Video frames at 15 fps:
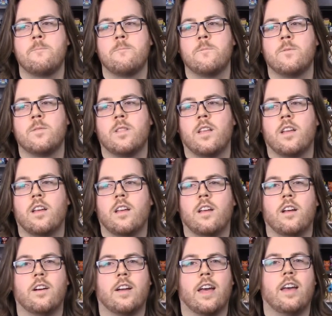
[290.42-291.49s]
No.
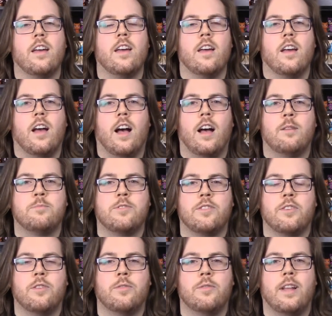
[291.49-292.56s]
Okay. Um,
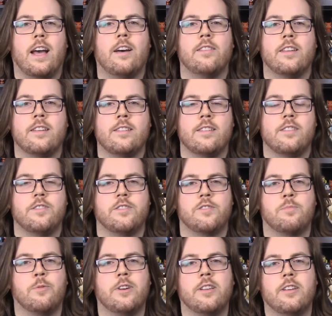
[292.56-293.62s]
so now this is your
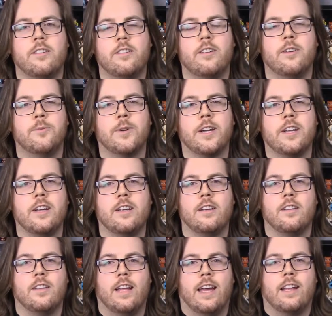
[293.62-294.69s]
spoiler alert. We're
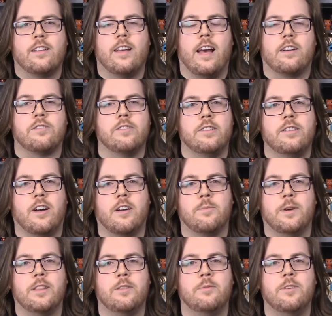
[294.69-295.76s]
gonna like to actually talk
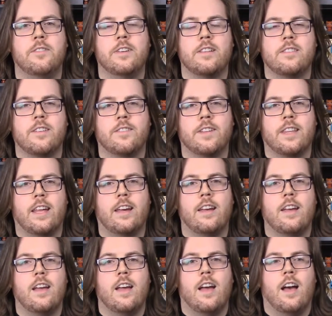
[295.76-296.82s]
about the movie and stuff like that.
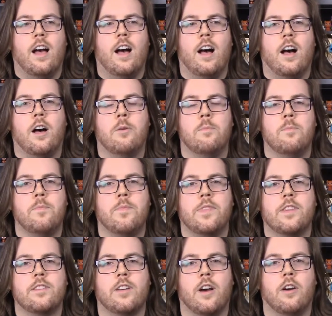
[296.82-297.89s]
Um,
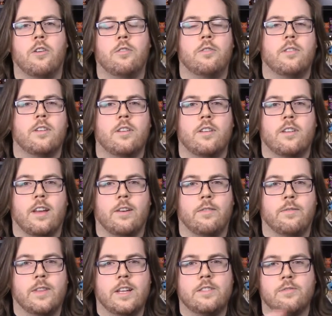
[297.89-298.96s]
so if
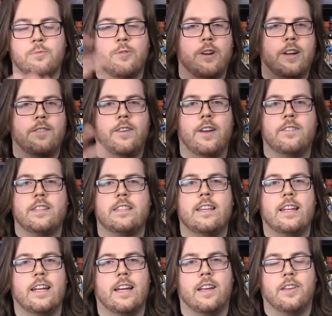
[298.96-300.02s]
this is warning. If you haven't
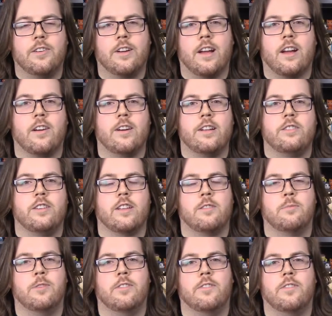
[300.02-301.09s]
seen it, you can go ahead and shut
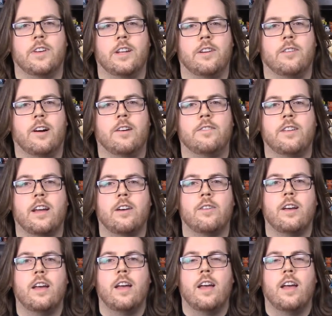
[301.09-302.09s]
the video off now.